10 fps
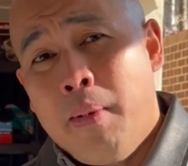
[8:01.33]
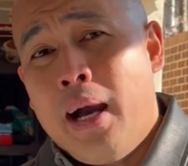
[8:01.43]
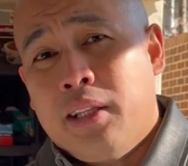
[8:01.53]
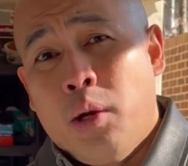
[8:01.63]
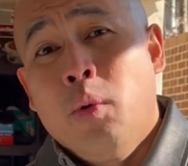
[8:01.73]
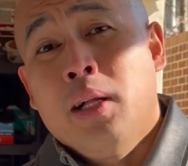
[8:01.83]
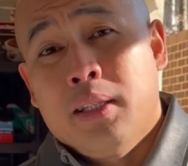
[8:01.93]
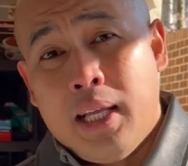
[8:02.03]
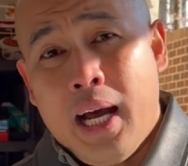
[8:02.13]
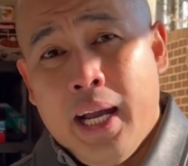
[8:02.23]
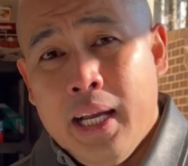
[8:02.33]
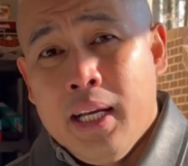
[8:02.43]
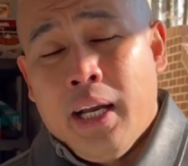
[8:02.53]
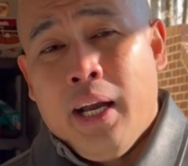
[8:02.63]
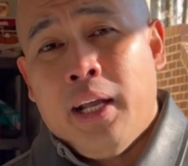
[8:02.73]
battery will die.
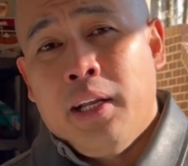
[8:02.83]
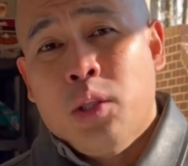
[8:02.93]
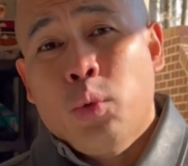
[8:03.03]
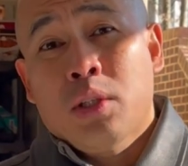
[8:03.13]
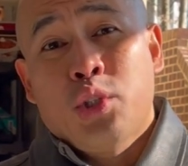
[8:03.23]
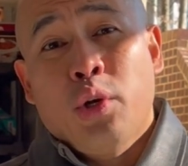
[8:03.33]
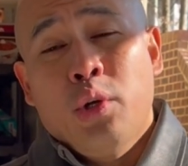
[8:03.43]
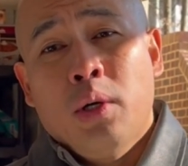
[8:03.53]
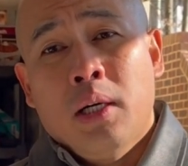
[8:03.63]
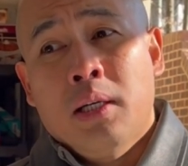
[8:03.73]
And it will show you